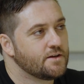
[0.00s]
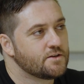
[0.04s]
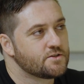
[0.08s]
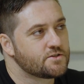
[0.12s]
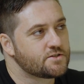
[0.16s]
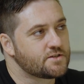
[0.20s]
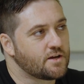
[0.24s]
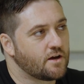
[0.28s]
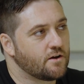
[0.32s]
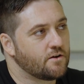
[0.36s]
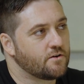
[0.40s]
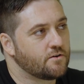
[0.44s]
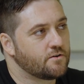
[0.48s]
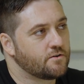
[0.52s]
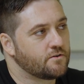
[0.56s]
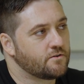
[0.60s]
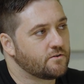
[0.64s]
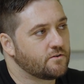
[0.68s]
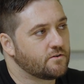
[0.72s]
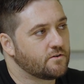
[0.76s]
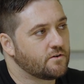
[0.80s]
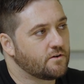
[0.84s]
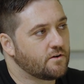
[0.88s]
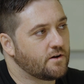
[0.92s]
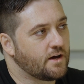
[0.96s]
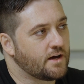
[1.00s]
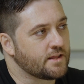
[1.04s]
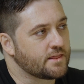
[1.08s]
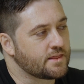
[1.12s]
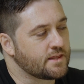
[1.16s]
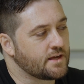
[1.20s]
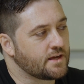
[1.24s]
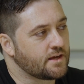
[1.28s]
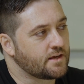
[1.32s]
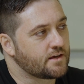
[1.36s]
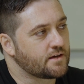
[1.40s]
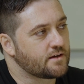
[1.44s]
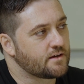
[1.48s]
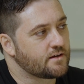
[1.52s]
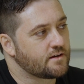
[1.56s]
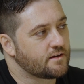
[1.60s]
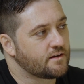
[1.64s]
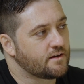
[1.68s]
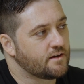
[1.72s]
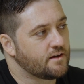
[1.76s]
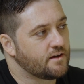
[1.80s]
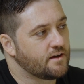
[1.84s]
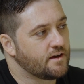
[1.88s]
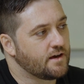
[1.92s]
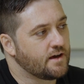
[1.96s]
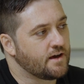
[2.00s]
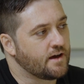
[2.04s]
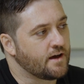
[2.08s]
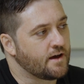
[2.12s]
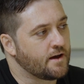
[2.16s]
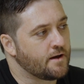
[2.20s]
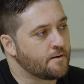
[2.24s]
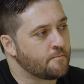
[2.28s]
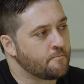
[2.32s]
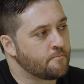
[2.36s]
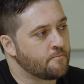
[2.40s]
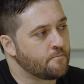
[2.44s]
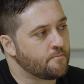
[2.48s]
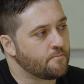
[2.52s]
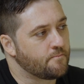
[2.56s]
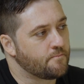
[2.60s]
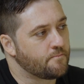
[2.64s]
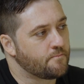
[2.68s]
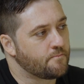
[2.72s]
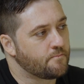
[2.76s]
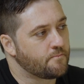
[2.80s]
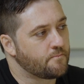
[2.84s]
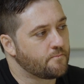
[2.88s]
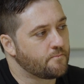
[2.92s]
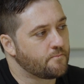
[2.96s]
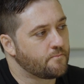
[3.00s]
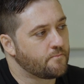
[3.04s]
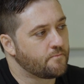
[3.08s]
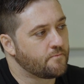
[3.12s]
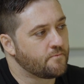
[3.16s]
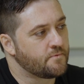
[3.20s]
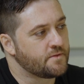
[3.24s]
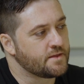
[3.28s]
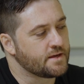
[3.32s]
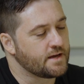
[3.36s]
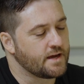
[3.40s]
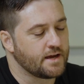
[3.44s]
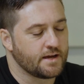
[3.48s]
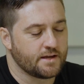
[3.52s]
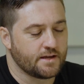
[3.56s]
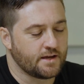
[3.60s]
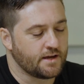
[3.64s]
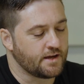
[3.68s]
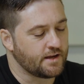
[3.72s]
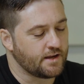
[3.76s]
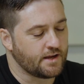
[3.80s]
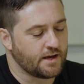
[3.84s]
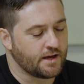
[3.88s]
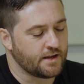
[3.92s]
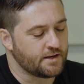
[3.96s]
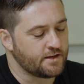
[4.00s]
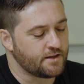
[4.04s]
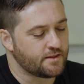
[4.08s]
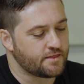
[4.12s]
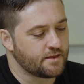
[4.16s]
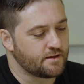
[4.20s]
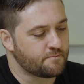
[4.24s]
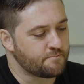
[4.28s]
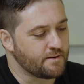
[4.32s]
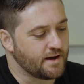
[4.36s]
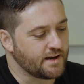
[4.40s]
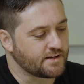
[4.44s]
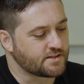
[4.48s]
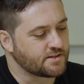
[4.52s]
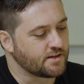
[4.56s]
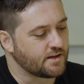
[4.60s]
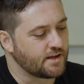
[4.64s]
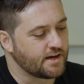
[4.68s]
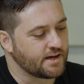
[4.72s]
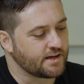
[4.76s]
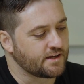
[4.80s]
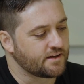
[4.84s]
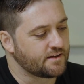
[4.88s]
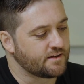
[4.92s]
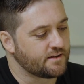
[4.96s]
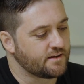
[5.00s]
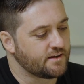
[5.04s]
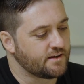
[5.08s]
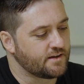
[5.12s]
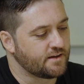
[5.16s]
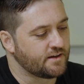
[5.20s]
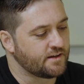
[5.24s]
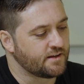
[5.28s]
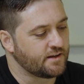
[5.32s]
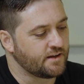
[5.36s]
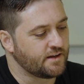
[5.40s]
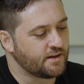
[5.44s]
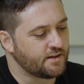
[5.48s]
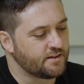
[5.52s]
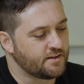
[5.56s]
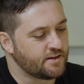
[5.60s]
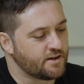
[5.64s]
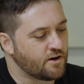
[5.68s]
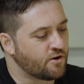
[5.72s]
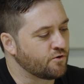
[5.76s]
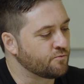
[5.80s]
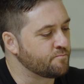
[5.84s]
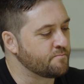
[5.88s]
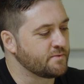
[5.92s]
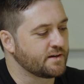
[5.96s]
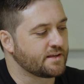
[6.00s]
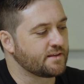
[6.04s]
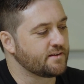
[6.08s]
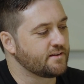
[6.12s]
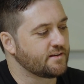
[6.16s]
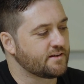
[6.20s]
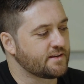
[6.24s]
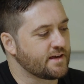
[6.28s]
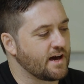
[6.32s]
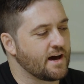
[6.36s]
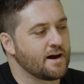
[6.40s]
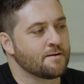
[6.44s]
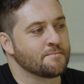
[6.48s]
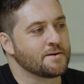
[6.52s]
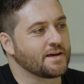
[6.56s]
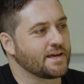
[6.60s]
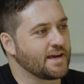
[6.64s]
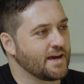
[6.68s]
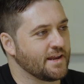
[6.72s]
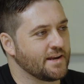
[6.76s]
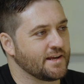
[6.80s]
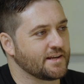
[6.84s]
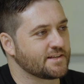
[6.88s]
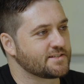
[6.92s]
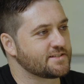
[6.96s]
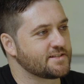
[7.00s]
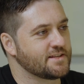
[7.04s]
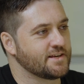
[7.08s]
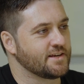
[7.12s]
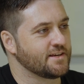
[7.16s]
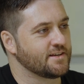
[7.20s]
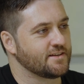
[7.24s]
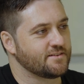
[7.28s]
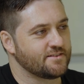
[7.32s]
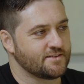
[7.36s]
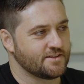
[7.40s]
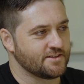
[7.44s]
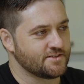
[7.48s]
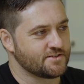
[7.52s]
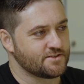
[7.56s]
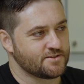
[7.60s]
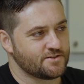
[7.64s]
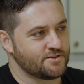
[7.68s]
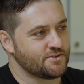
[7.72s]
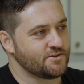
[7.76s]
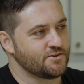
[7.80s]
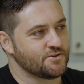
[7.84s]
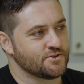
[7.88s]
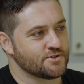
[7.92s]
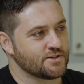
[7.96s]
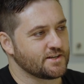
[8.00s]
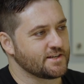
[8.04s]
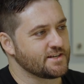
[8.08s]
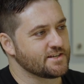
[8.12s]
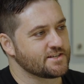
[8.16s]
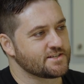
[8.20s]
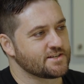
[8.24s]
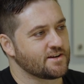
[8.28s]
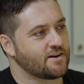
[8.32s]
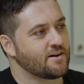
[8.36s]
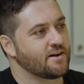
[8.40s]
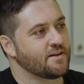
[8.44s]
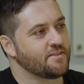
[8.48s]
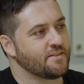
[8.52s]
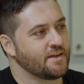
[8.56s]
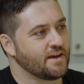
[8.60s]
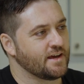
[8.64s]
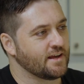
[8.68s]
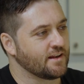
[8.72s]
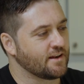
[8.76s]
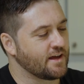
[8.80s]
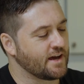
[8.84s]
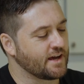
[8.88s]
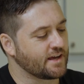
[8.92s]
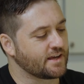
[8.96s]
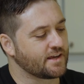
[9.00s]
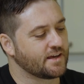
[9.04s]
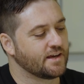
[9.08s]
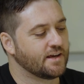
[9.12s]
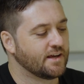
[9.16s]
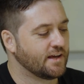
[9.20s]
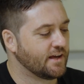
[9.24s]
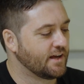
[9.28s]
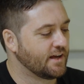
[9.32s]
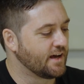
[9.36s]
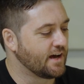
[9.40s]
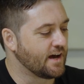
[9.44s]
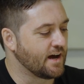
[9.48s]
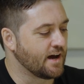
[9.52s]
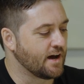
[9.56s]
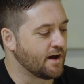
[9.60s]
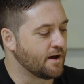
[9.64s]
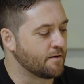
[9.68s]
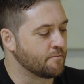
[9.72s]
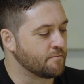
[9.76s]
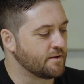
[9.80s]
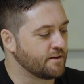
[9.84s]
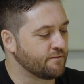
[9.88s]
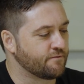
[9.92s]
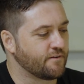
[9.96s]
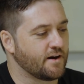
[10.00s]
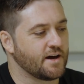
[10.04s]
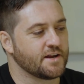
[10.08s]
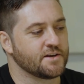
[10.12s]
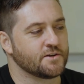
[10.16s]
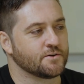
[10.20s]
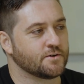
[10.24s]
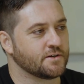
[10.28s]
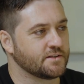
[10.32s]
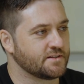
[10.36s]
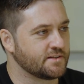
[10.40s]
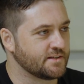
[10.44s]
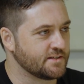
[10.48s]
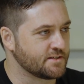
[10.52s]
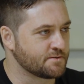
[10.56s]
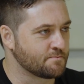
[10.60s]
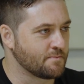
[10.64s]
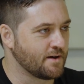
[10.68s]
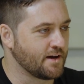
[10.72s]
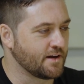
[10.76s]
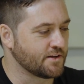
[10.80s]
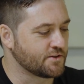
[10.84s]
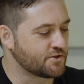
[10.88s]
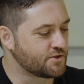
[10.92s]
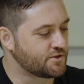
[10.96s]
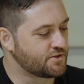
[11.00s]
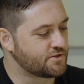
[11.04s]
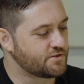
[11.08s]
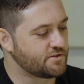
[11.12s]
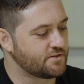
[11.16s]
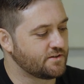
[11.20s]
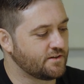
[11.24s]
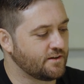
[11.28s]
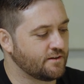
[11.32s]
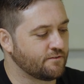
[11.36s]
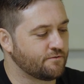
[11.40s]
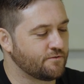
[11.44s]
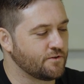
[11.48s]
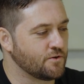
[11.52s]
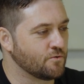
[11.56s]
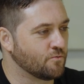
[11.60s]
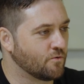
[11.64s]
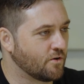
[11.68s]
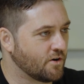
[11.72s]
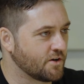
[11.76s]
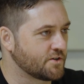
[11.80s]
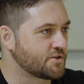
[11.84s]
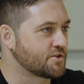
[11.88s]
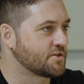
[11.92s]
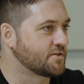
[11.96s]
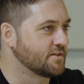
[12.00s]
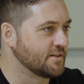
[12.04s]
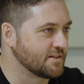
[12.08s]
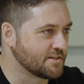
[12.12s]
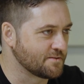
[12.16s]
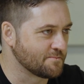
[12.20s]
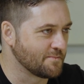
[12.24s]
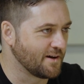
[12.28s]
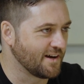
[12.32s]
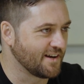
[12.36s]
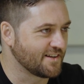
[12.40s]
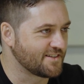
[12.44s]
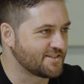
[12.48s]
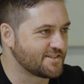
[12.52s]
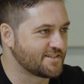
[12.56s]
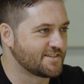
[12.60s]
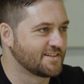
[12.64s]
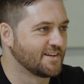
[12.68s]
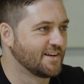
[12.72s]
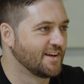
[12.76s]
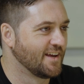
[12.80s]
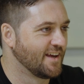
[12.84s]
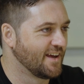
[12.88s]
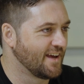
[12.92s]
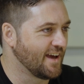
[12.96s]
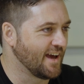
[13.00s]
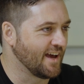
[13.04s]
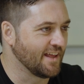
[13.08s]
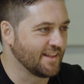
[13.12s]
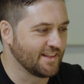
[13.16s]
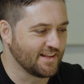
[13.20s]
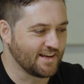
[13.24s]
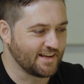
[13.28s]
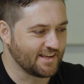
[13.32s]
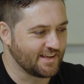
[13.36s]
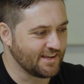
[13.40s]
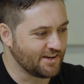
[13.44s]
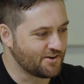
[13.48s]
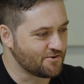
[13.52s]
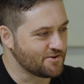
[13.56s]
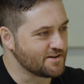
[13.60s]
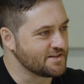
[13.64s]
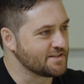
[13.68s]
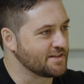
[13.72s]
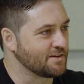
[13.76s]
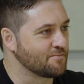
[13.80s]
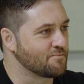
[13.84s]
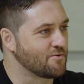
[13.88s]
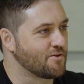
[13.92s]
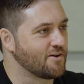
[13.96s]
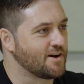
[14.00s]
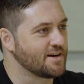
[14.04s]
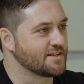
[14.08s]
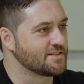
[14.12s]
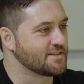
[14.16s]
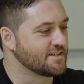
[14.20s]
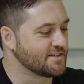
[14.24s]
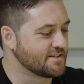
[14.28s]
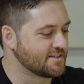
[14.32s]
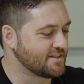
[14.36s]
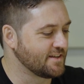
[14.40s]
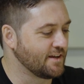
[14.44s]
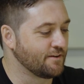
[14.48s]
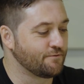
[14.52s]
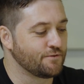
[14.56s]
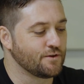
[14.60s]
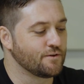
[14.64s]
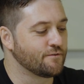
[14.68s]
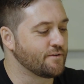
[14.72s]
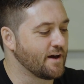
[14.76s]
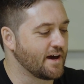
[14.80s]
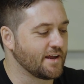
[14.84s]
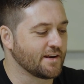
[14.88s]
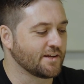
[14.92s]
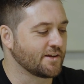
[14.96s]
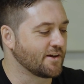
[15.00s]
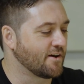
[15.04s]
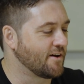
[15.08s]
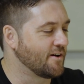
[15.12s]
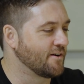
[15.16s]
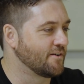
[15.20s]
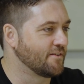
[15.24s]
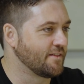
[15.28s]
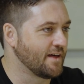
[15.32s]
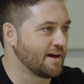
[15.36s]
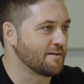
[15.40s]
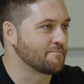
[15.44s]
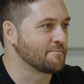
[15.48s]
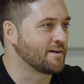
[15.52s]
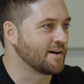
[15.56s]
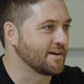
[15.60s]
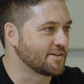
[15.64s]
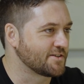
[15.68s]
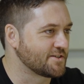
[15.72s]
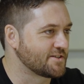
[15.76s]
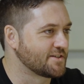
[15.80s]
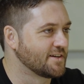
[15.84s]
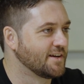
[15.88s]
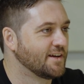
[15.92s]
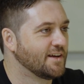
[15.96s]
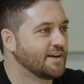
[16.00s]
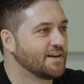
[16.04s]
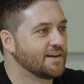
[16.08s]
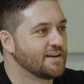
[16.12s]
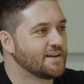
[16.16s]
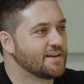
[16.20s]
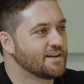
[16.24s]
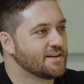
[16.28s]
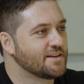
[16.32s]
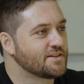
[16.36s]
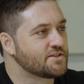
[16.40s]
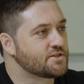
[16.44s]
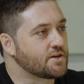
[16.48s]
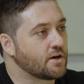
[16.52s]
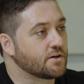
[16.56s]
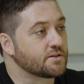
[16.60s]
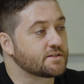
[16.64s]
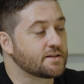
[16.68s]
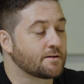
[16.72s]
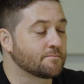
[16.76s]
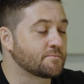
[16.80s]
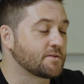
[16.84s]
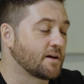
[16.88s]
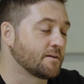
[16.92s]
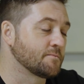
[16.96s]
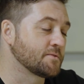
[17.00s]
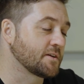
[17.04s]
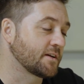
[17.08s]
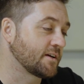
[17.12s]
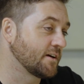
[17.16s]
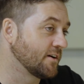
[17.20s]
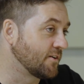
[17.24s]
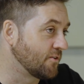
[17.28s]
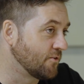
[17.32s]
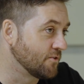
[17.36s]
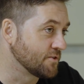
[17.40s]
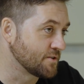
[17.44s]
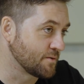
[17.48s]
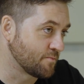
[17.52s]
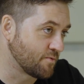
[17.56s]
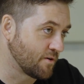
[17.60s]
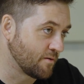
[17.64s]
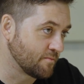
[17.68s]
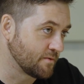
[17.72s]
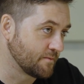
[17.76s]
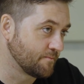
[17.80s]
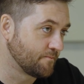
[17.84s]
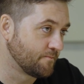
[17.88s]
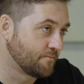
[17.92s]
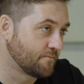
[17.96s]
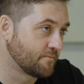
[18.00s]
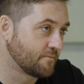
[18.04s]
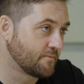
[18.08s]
So I think, and you think back to like in the old car mechanics, there's usually a sign there like, if I do it this much, if you watch this much, and like increasing prices, if you've had a go that much. So sometimes it can cause a problem